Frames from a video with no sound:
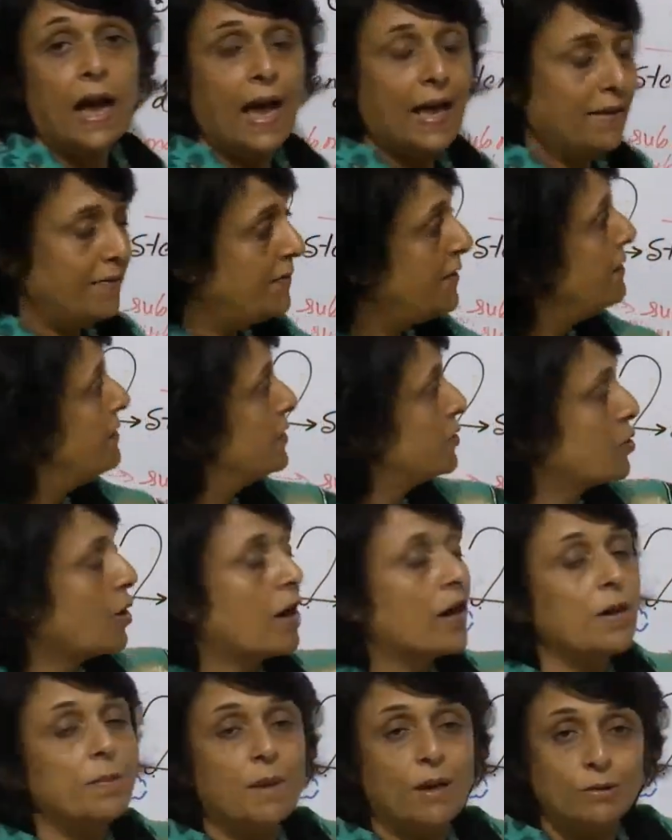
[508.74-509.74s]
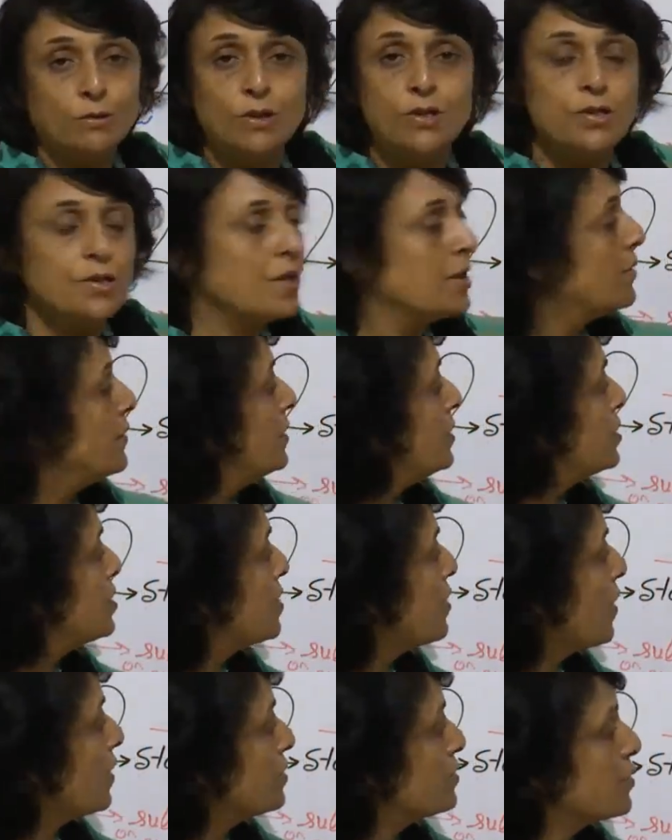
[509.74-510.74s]
And we will talk about the
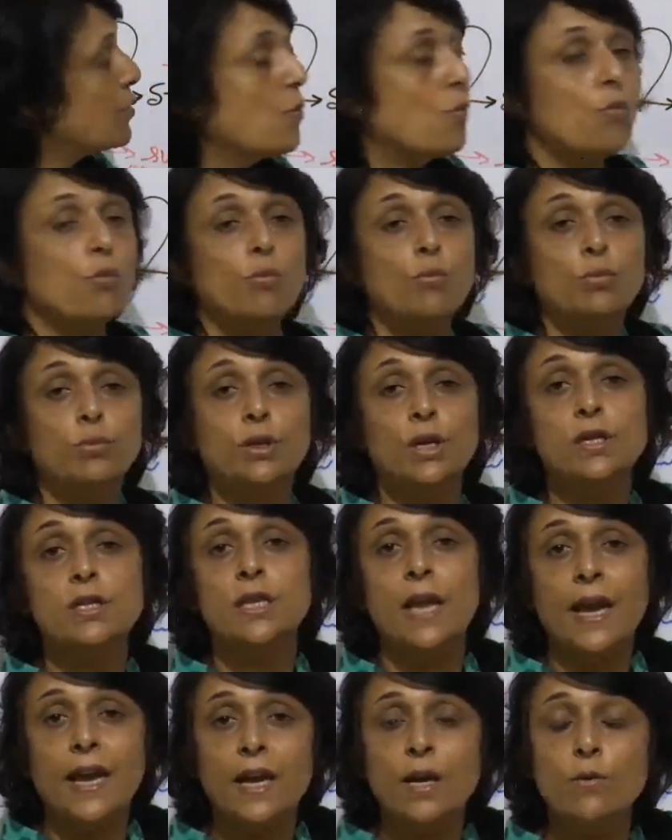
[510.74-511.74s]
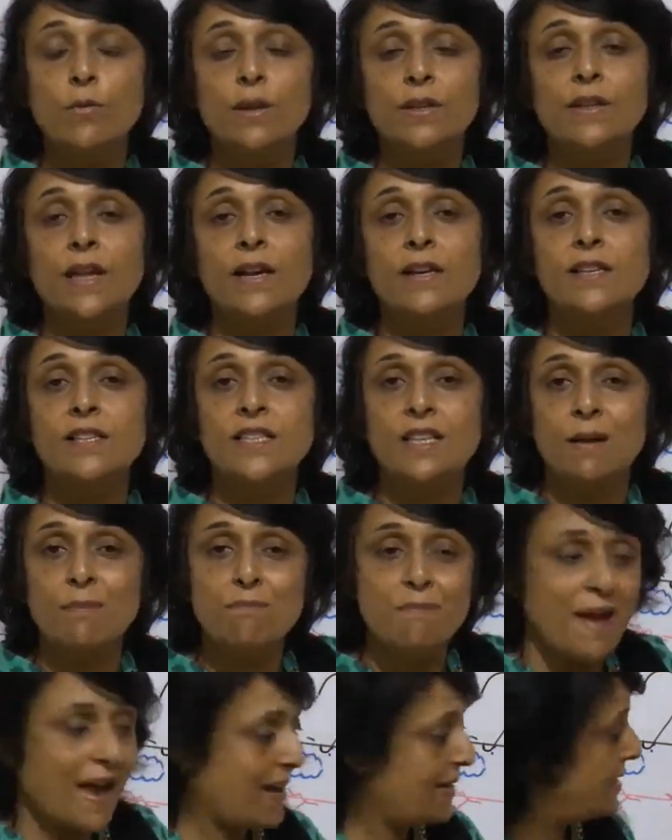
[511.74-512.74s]
secretion also. The second one, that is
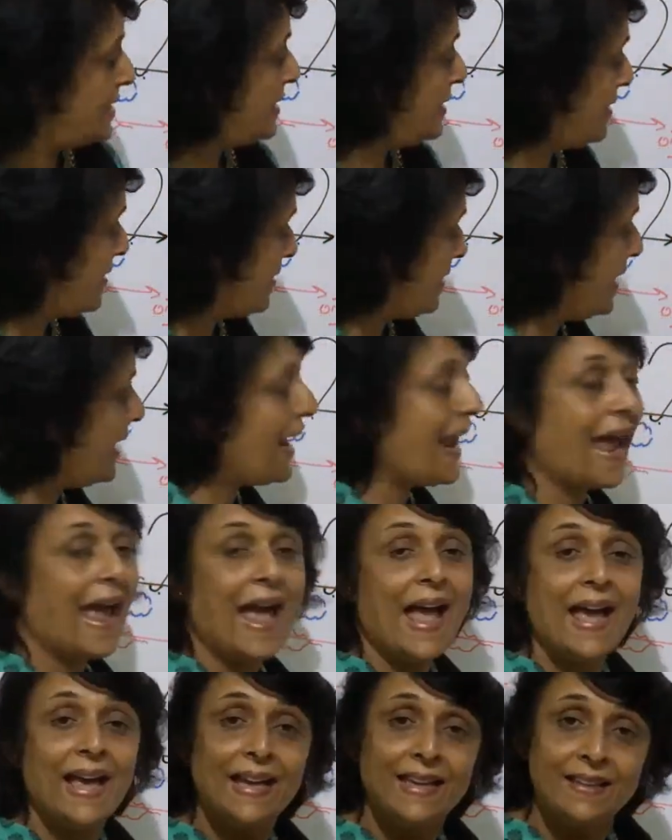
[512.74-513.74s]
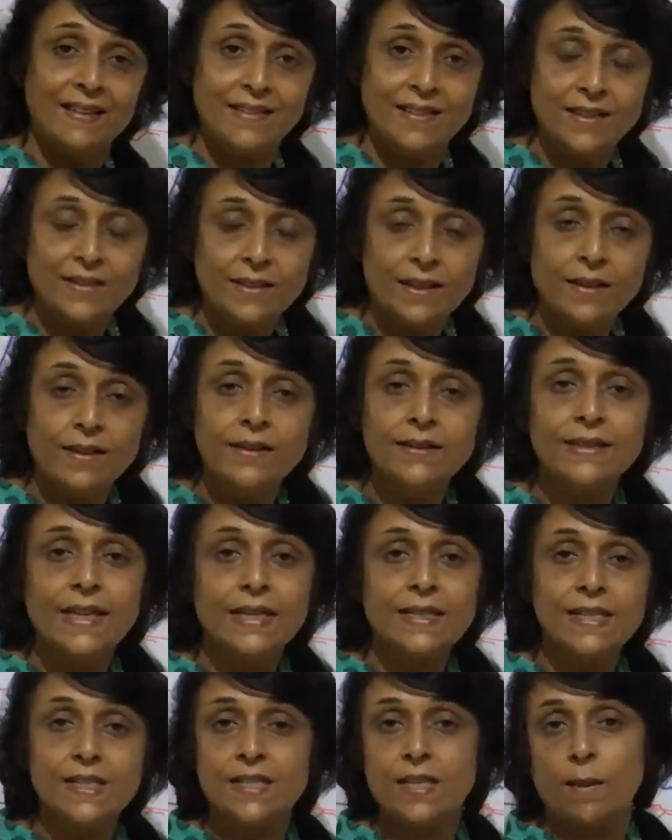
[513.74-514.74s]
submaxillary, and the third,
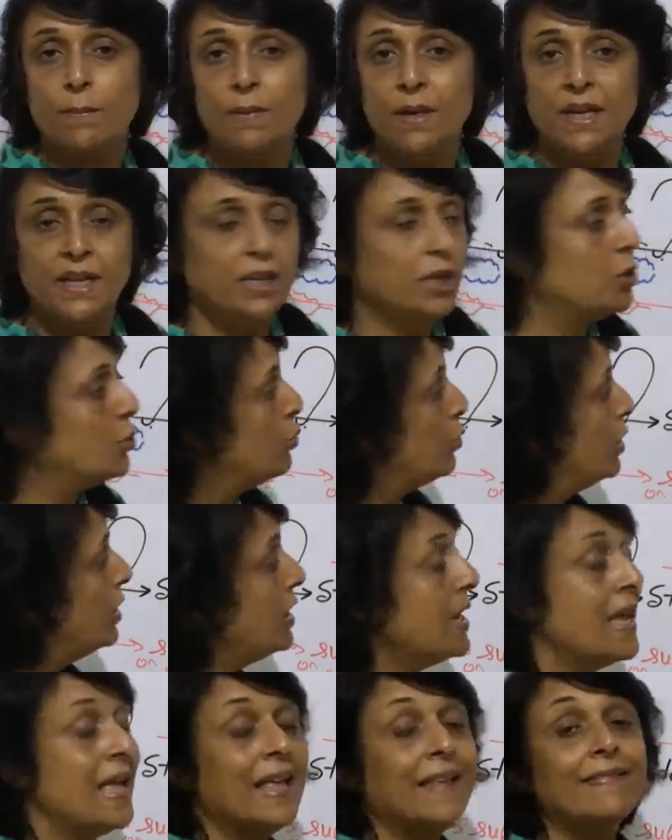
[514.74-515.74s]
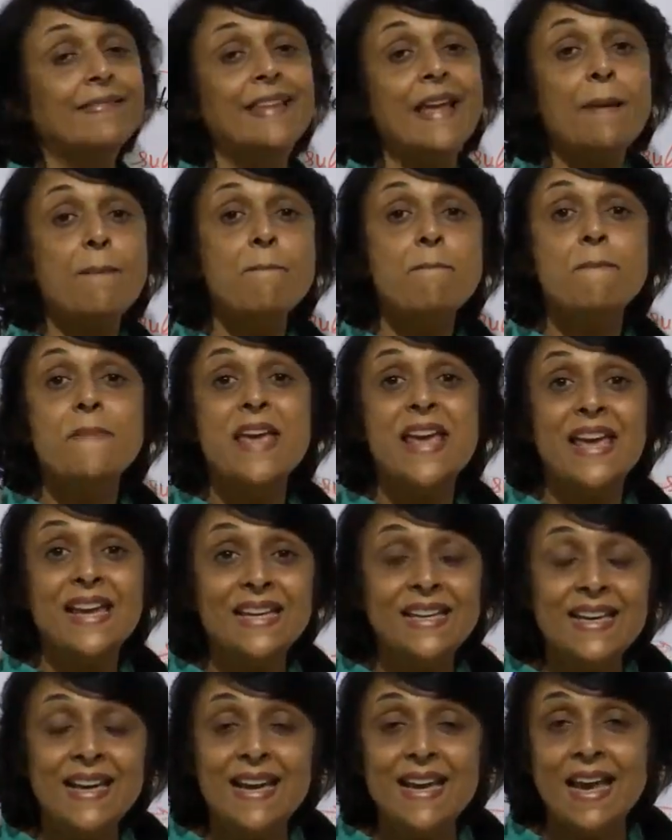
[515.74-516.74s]
that is sublingual, they
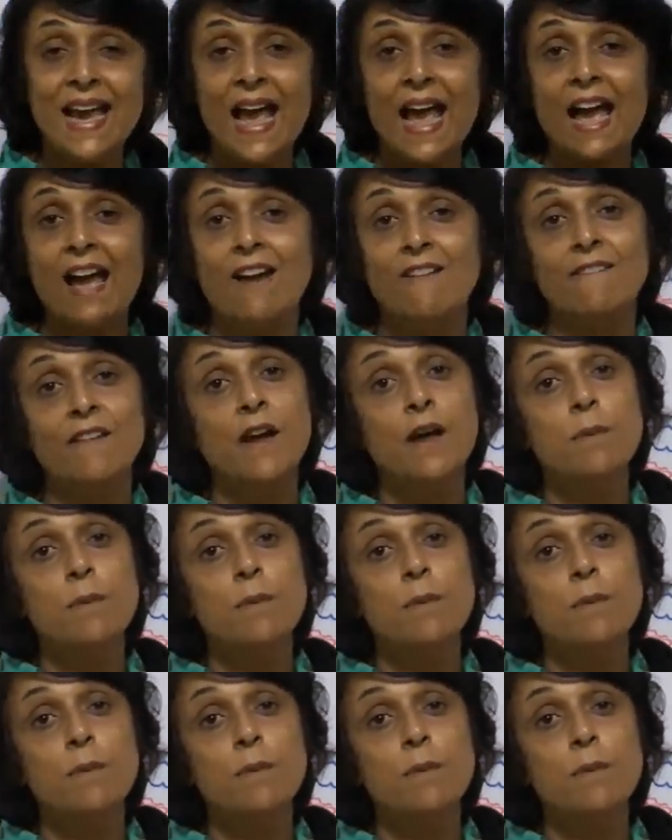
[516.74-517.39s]
mainly have